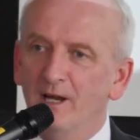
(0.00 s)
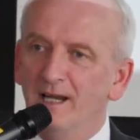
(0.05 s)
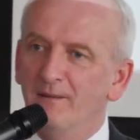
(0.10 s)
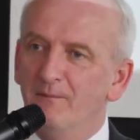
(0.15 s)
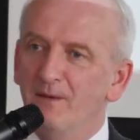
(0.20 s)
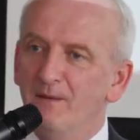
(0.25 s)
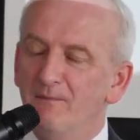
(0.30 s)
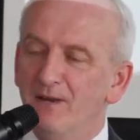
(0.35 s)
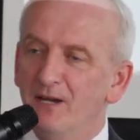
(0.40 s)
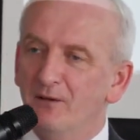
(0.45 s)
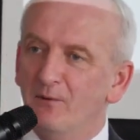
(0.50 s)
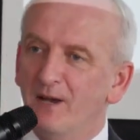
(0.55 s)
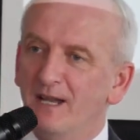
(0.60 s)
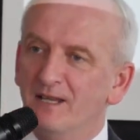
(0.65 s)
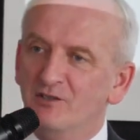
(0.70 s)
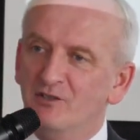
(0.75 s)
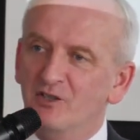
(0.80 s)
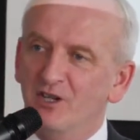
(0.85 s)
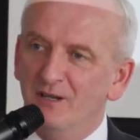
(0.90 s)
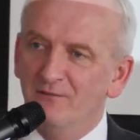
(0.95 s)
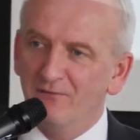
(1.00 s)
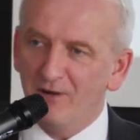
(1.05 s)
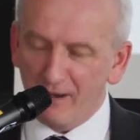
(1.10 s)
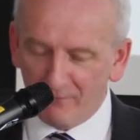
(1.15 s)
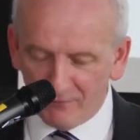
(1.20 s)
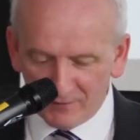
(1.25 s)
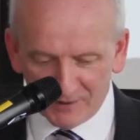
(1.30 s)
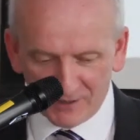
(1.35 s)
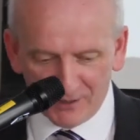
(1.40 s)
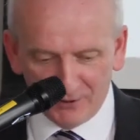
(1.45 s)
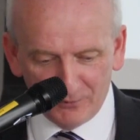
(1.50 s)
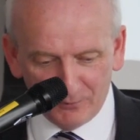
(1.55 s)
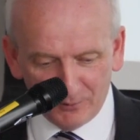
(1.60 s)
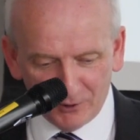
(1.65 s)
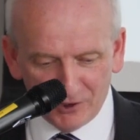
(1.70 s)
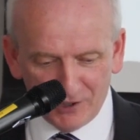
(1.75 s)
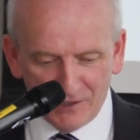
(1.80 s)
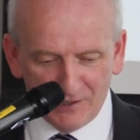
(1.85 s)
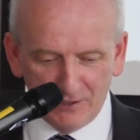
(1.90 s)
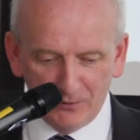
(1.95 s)
I'm a Midwest chief officer,
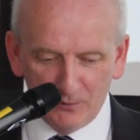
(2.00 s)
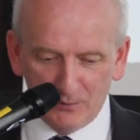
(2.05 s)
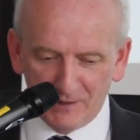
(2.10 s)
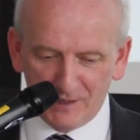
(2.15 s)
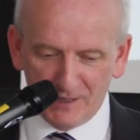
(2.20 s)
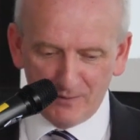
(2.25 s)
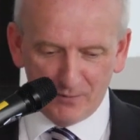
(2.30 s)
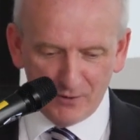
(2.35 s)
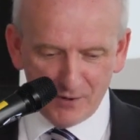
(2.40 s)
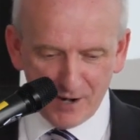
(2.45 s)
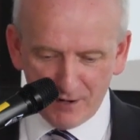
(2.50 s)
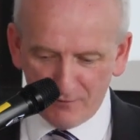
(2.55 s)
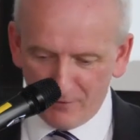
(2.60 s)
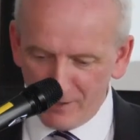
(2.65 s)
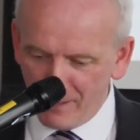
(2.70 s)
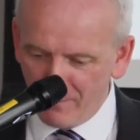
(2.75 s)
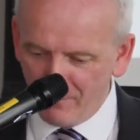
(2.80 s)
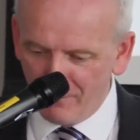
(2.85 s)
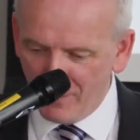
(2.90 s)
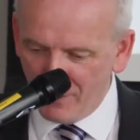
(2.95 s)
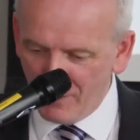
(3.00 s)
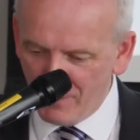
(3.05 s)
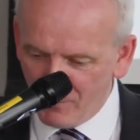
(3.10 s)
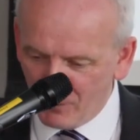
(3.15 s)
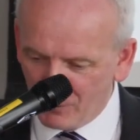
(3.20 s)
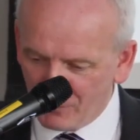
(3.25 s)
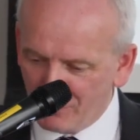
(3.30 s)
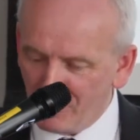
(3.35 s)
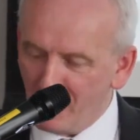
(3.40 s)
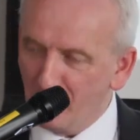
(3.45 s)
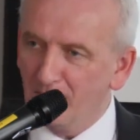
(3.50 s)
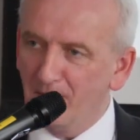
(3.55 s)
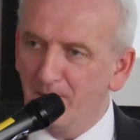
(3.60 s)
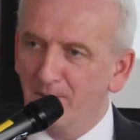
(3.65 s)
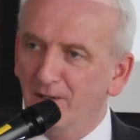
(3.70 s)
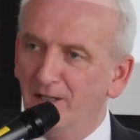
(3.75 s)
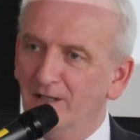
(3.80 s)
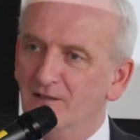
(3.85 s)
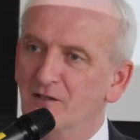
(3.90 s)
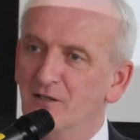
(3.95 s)
which includes Tipperary, I'm very much from Limerick.